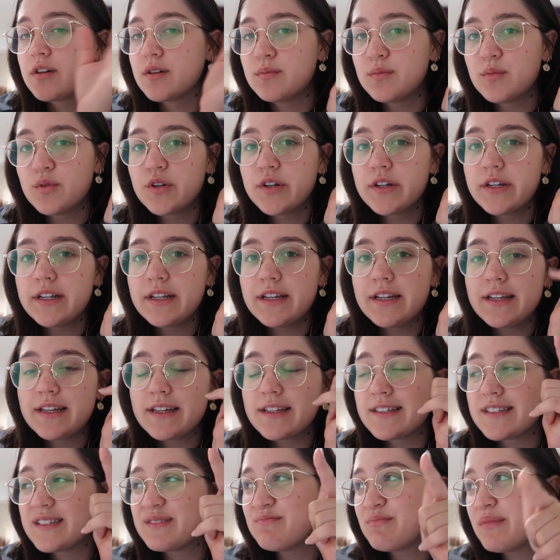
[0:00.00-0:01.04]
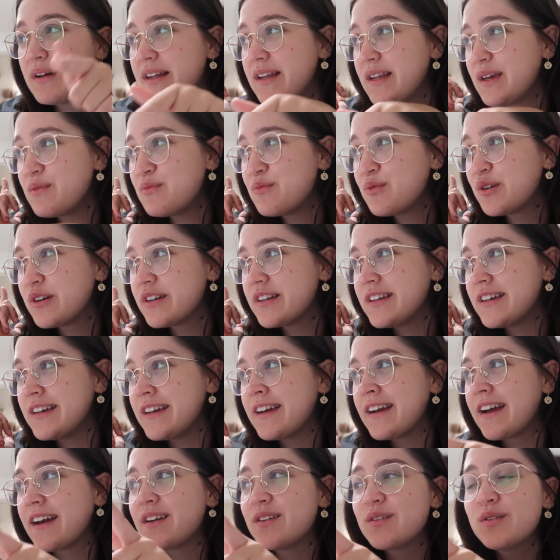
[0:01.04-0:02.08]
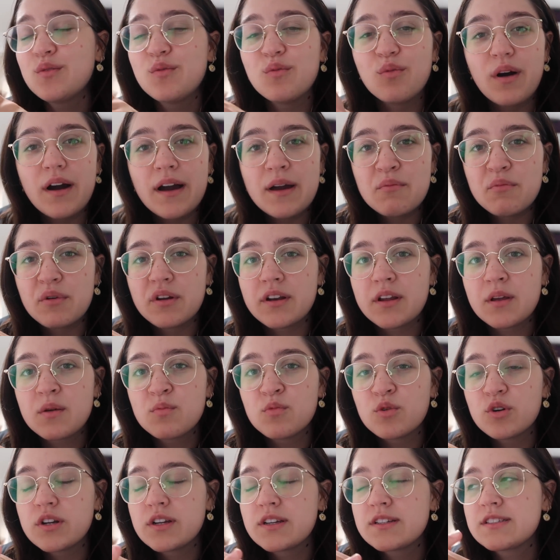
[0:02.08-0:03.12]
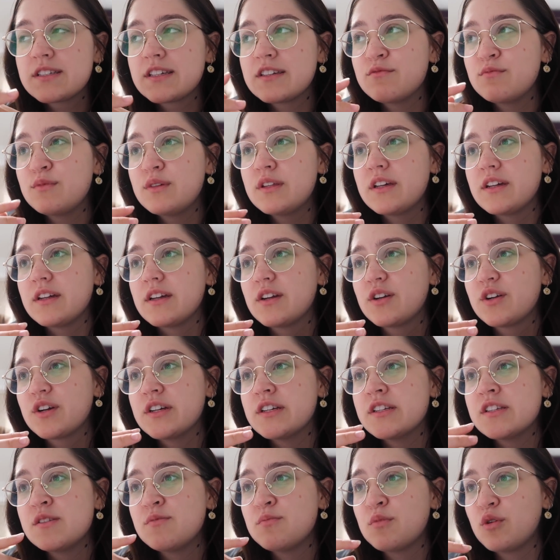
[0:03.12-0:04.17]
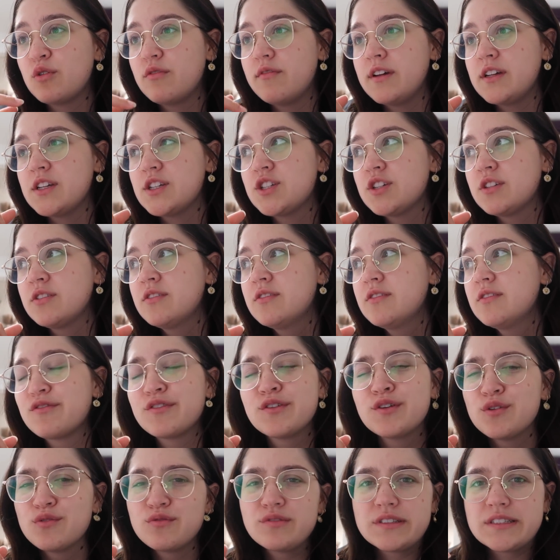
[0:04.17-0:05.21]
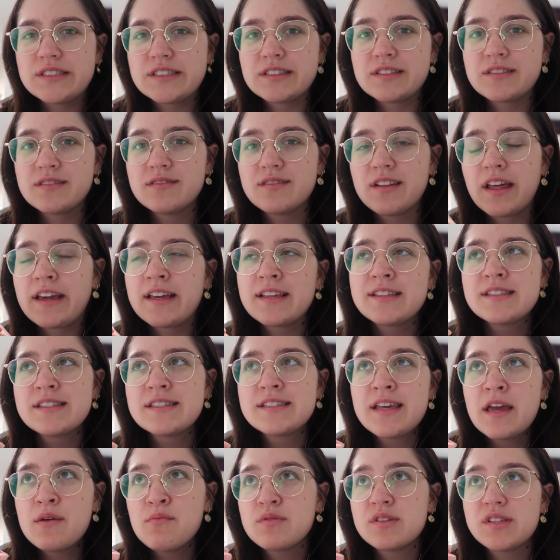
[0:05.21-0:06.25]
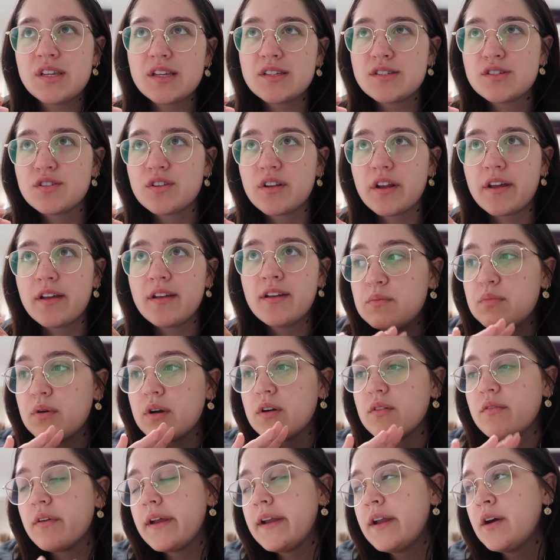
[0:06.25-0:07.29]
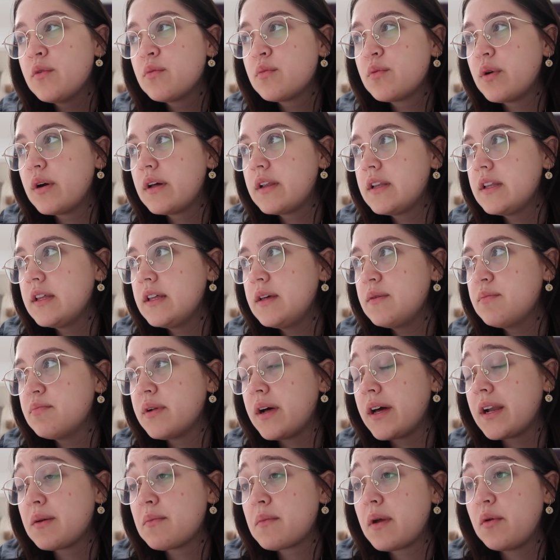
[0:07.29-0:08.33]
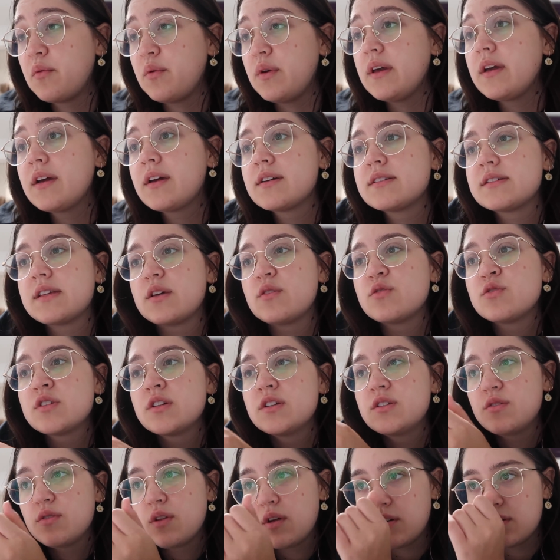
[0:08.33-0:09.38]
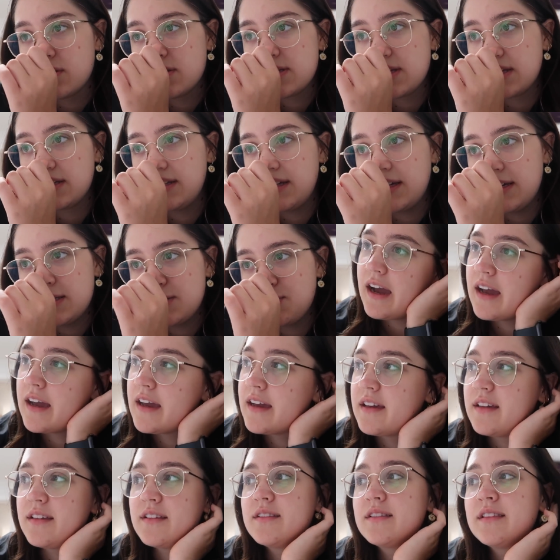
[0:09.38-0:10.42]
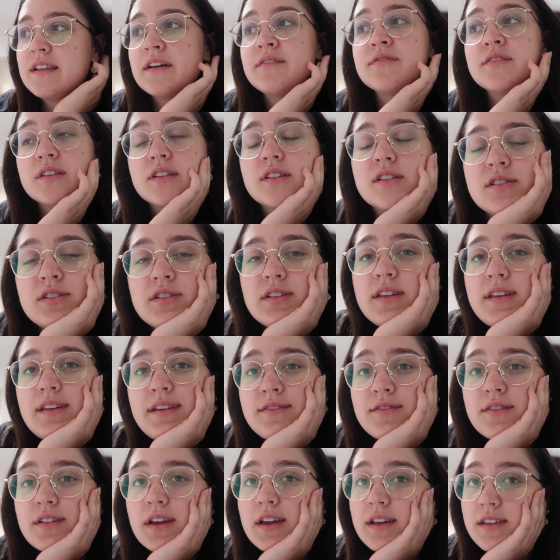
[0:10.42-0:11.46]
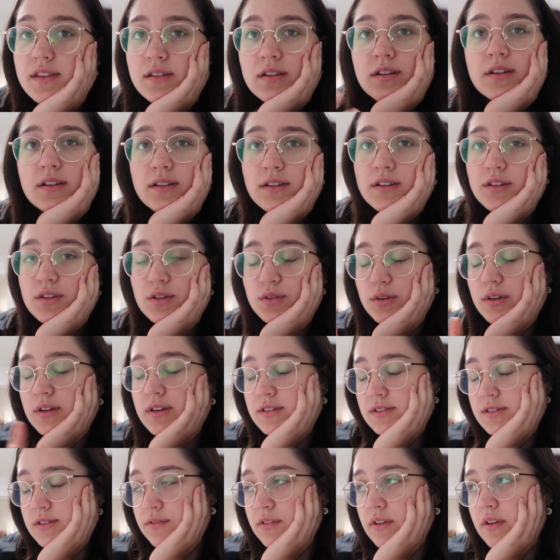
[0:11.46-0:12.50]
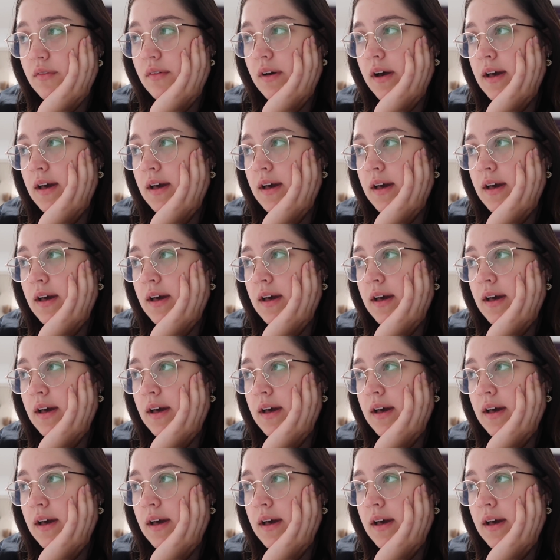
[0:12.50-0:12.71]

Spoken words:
Good morning. It is a Monday morning. I don't know why Monday mornings give me like crazy motivation for no reason. Like it's the same as yesterday. But right now I'm quickly planning my week because I usually do that on Sundays. I left it until the evening and then I didn't do it because of Love